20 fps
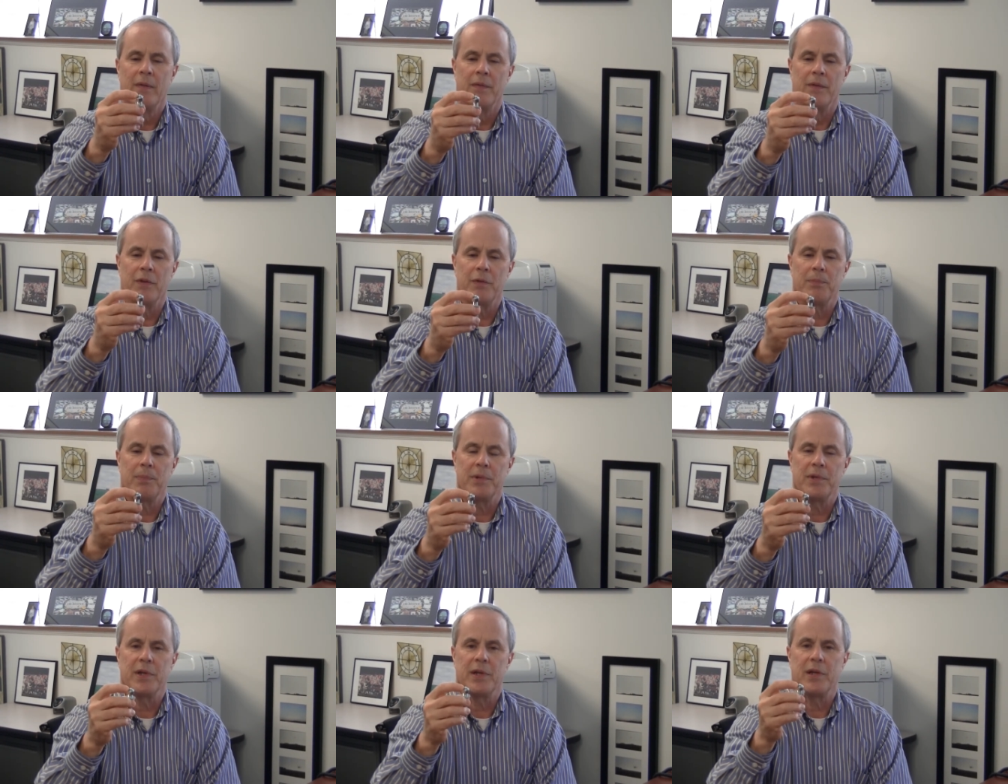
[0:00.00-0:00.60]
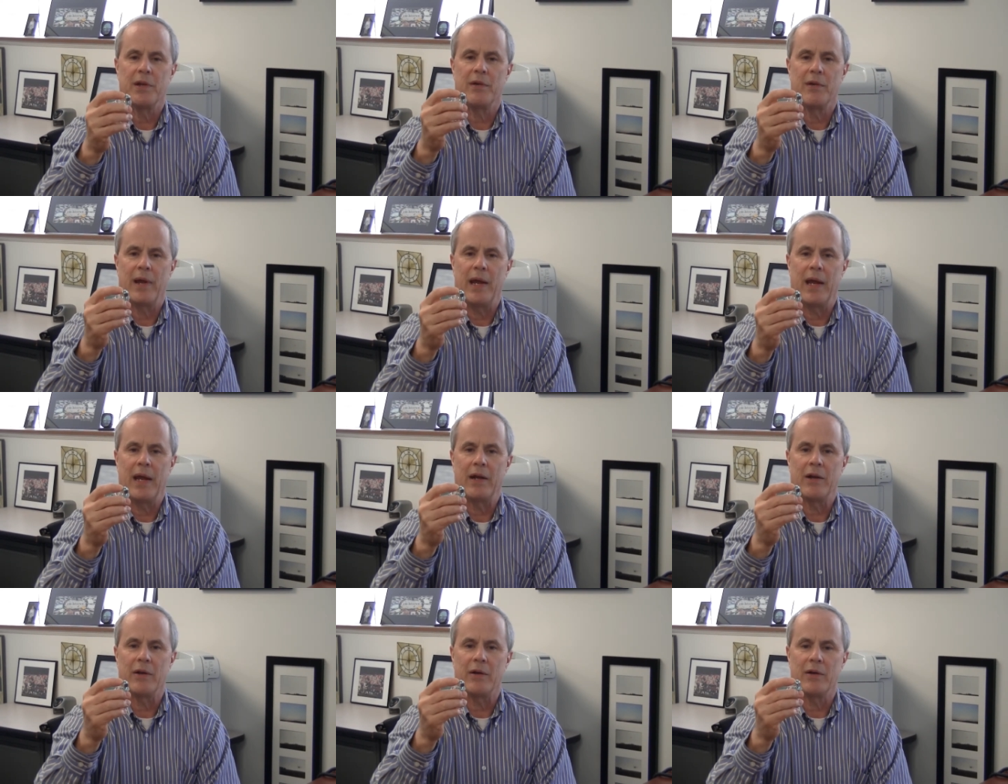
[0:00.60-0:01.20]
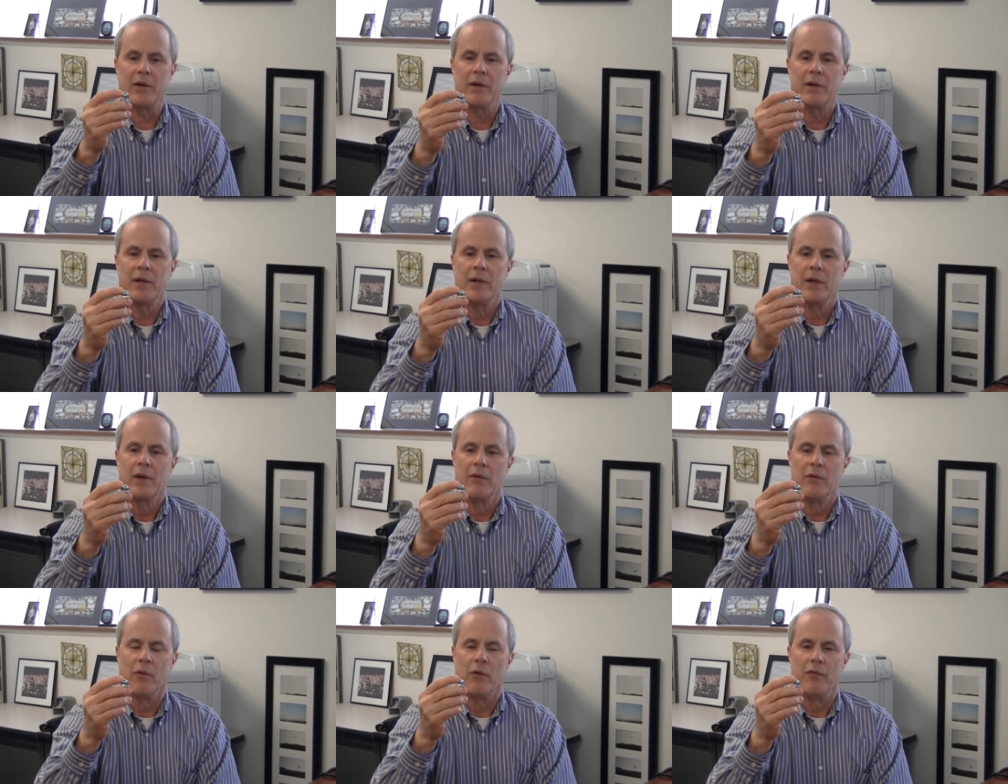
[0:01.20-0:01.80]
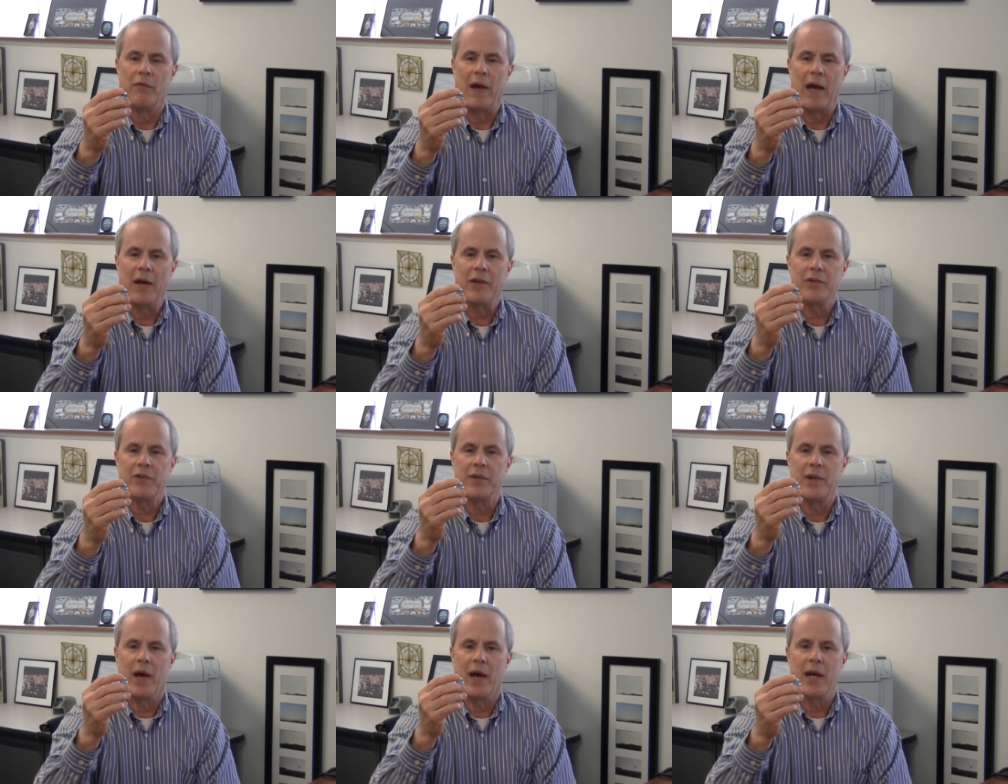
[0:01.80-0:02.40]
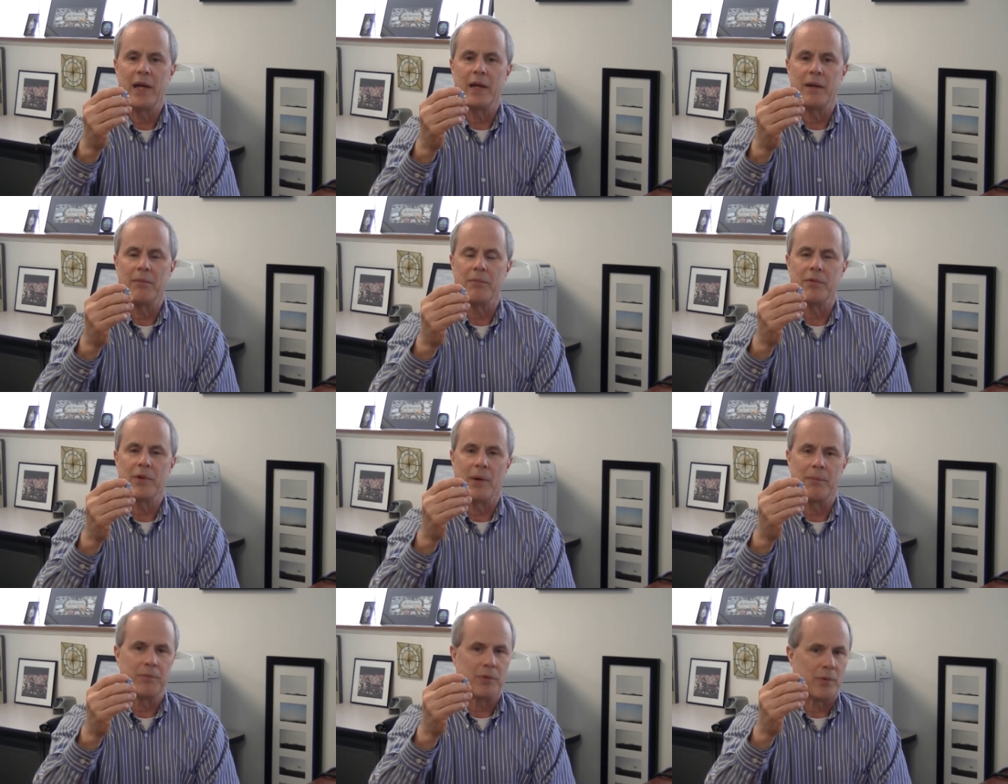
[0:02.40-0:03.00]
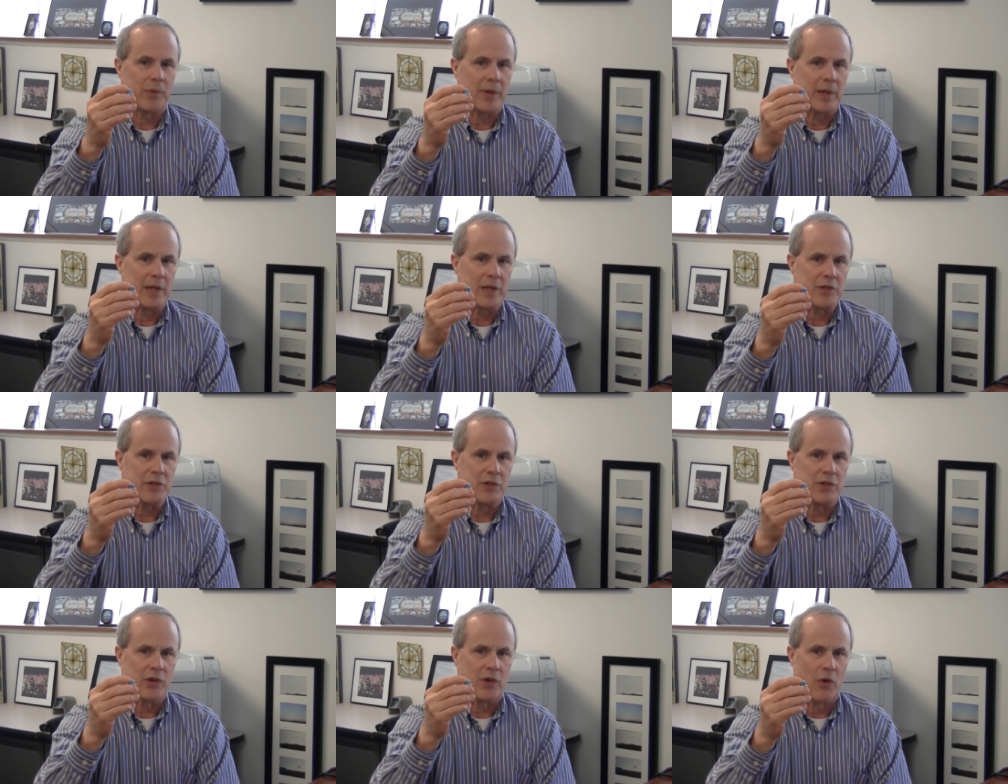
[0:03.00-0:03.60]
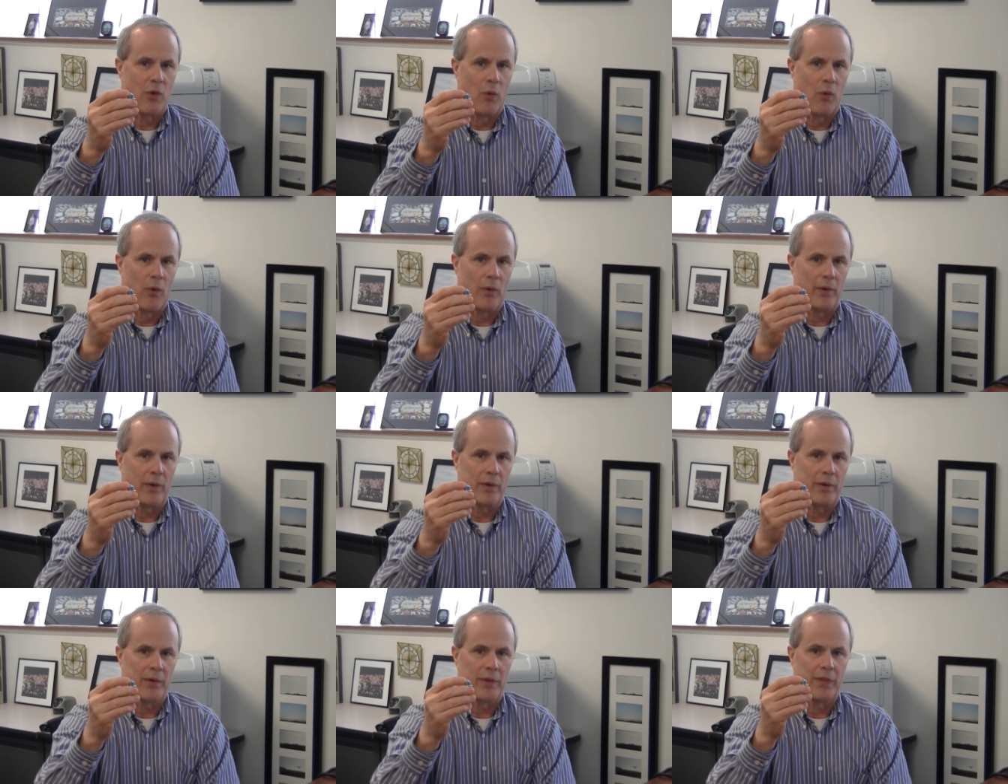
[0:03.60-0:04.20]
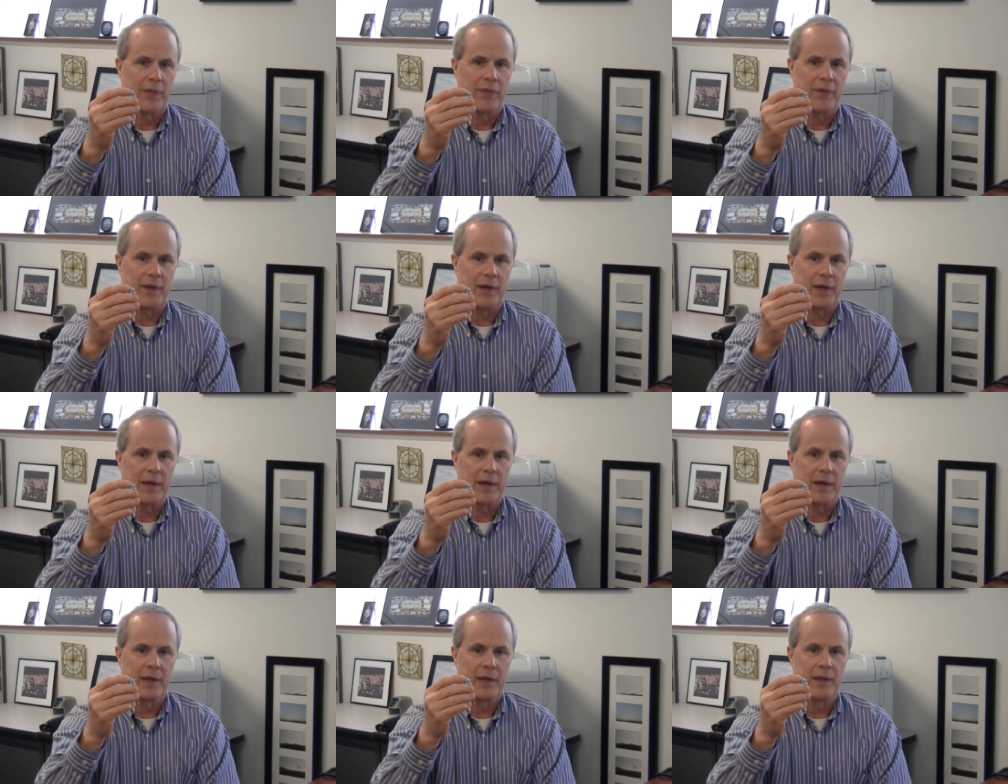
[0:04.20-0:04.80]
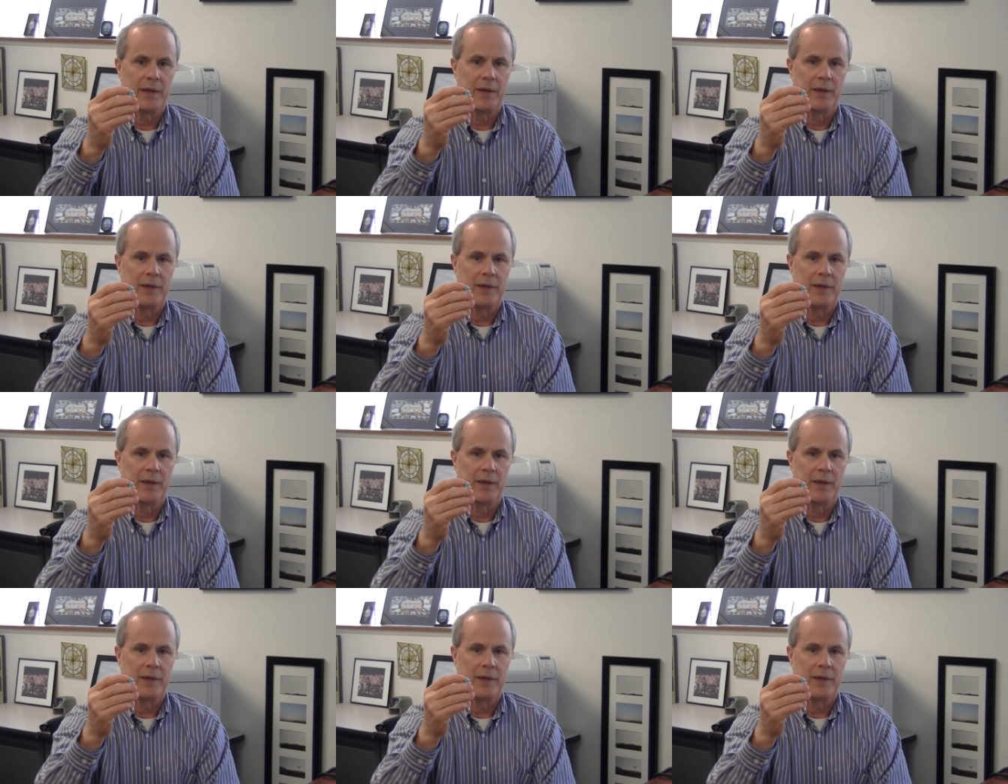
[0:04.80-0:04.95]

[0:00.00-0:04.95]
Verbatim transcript: This particular anchor will fasten items up to an inch and a quarter thick.